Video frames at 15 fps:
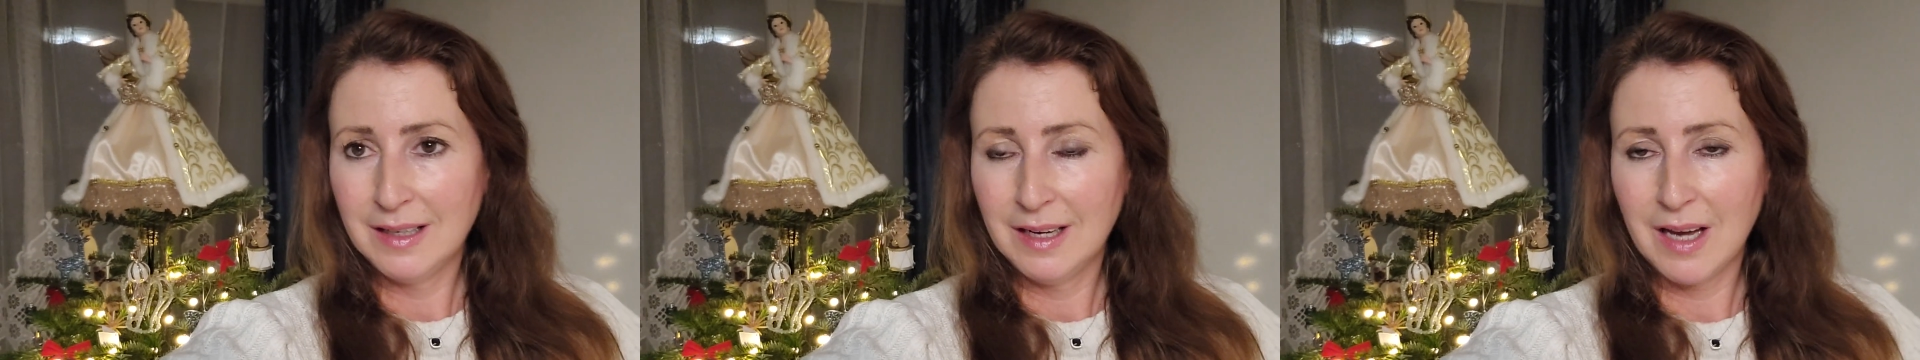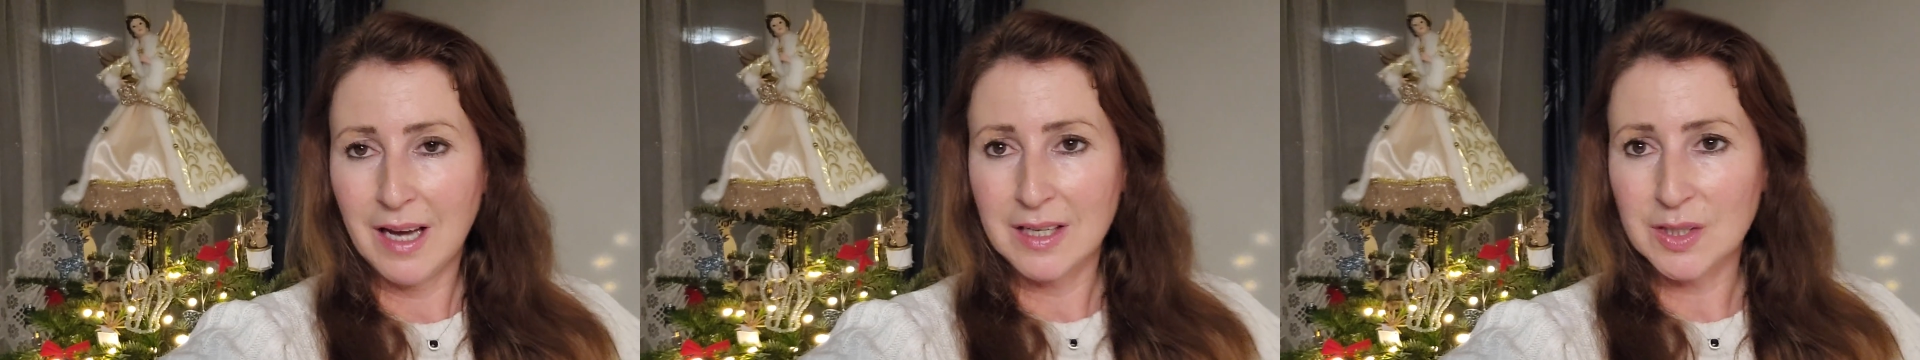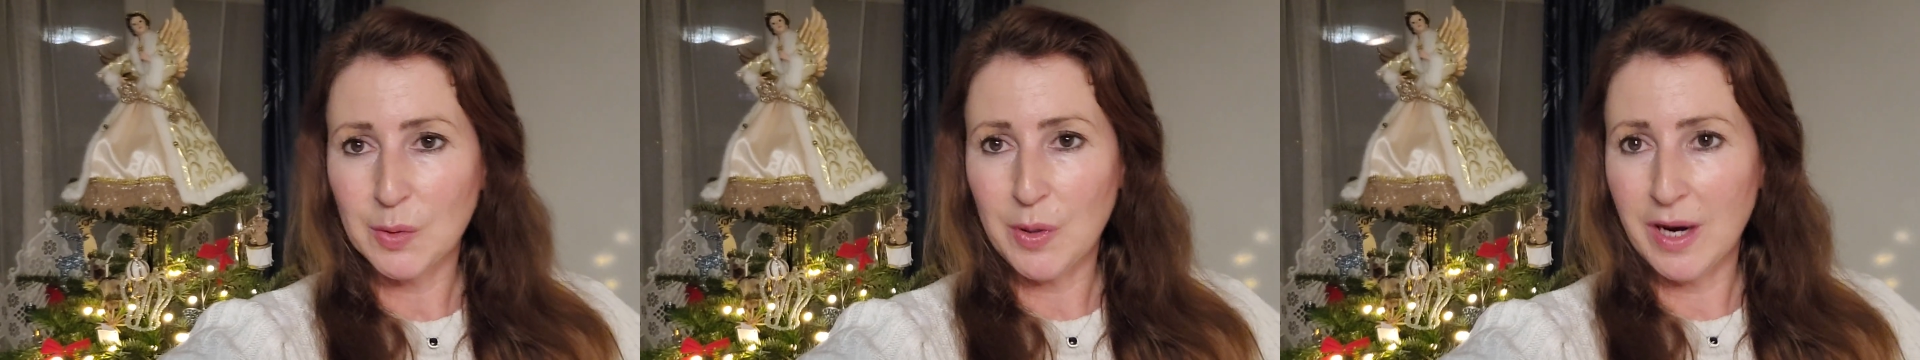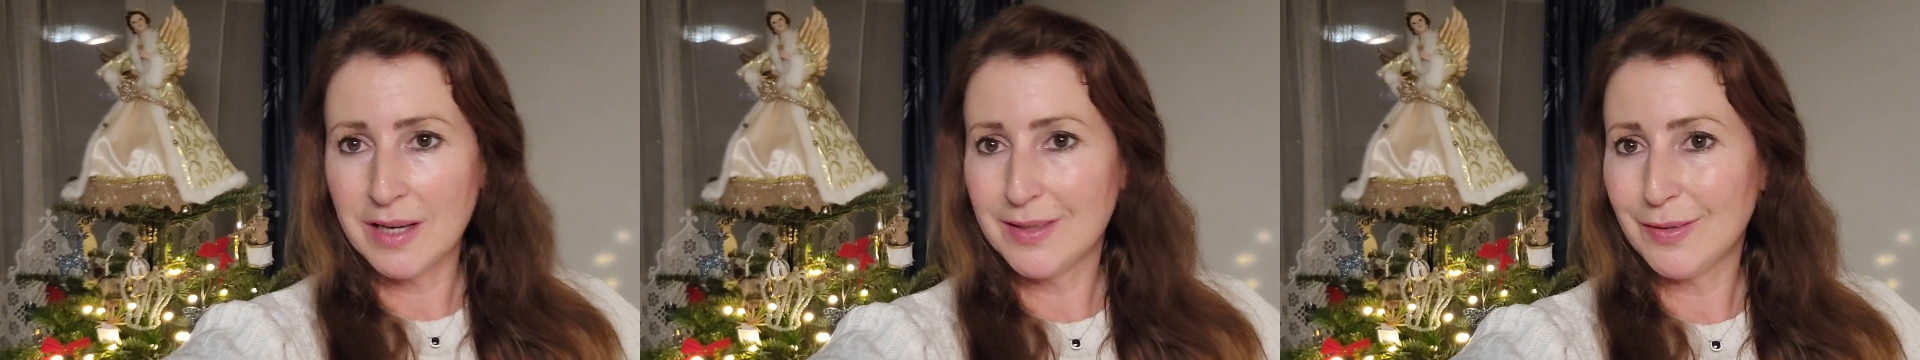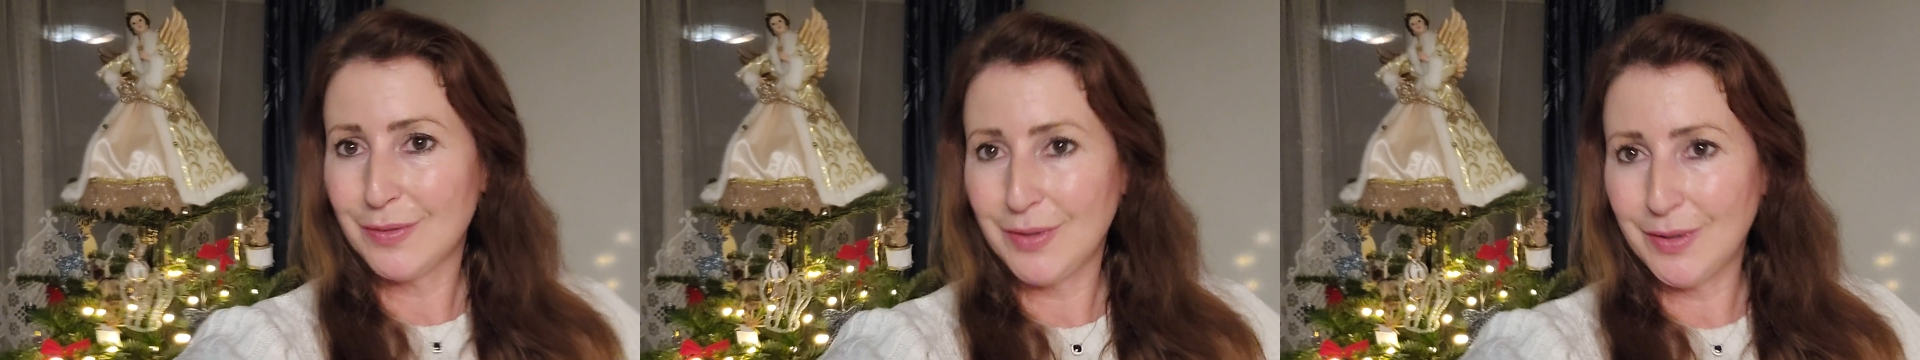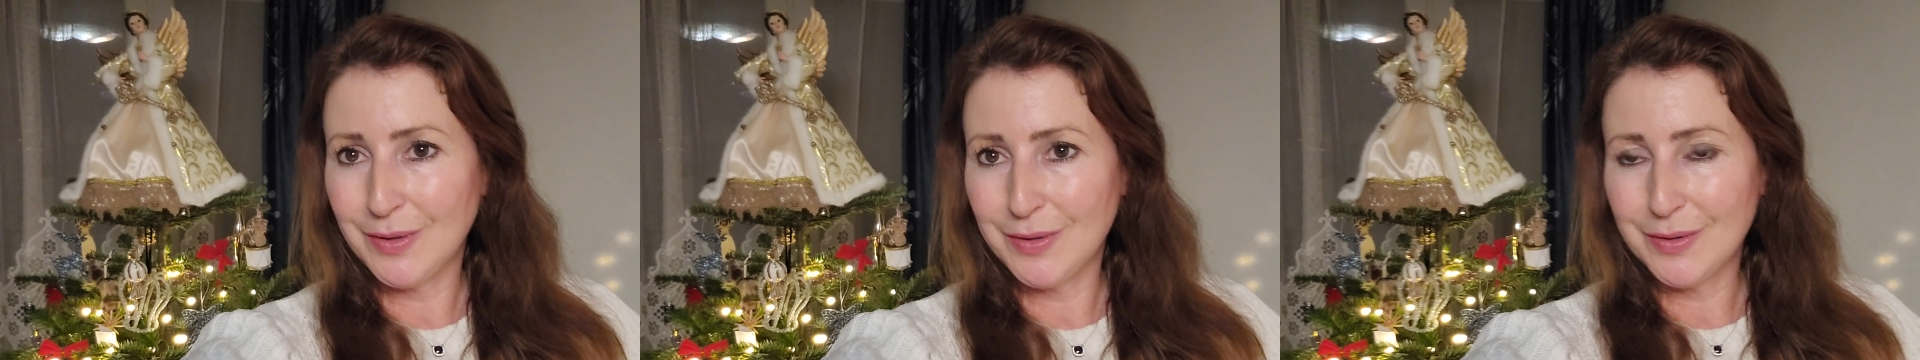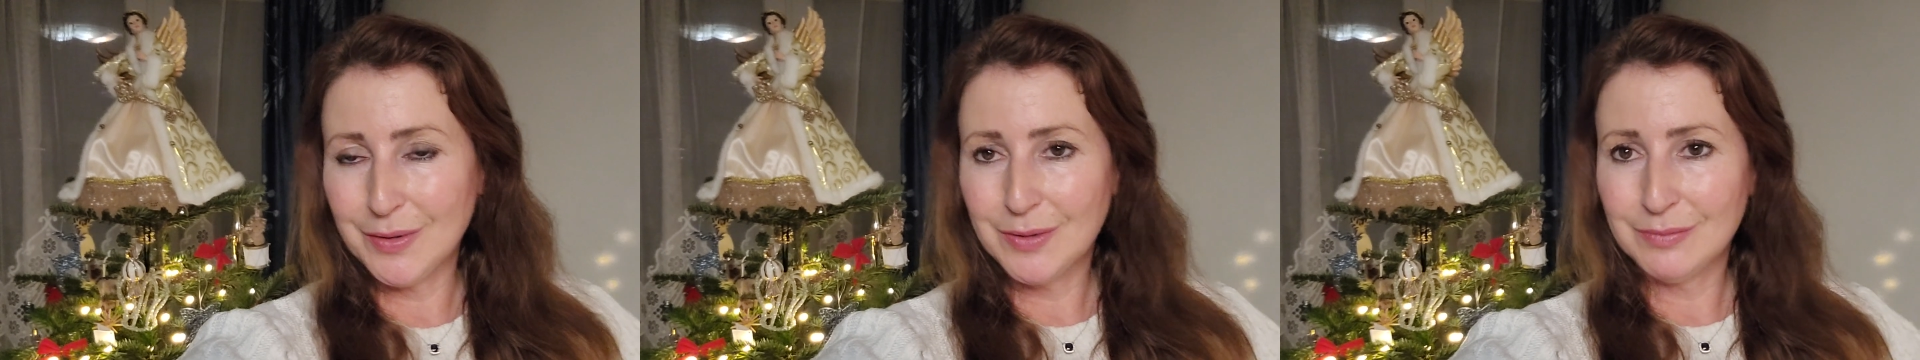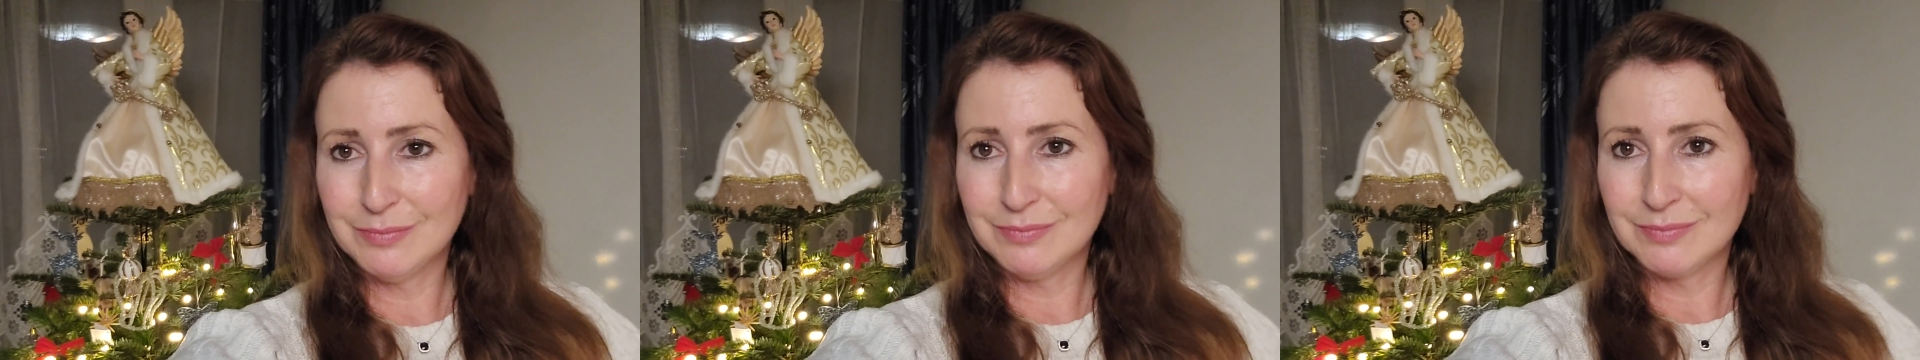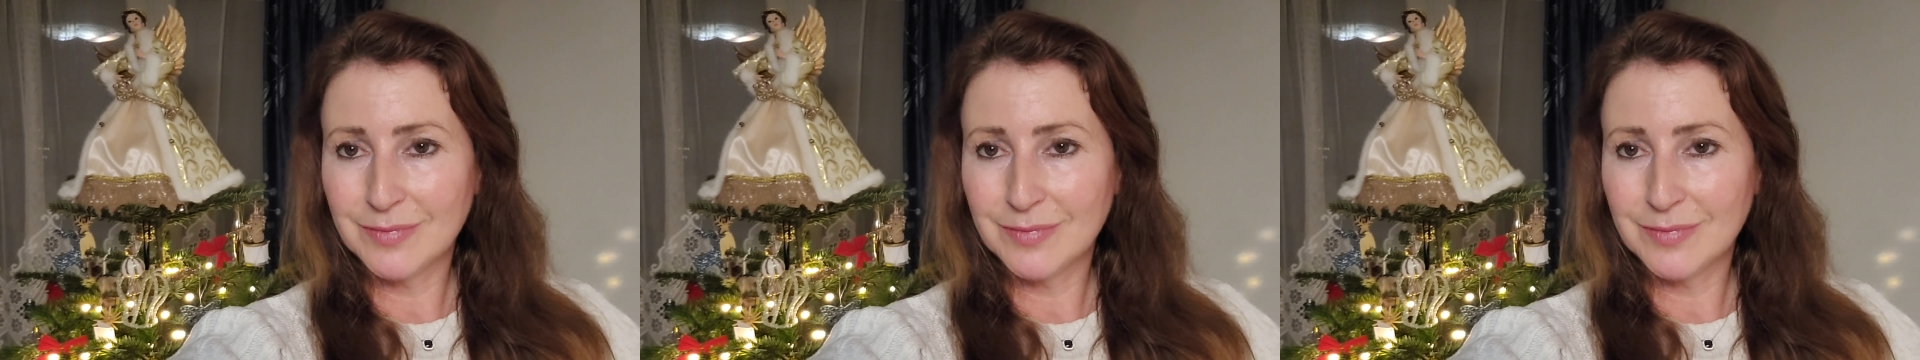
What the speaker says: had quite a few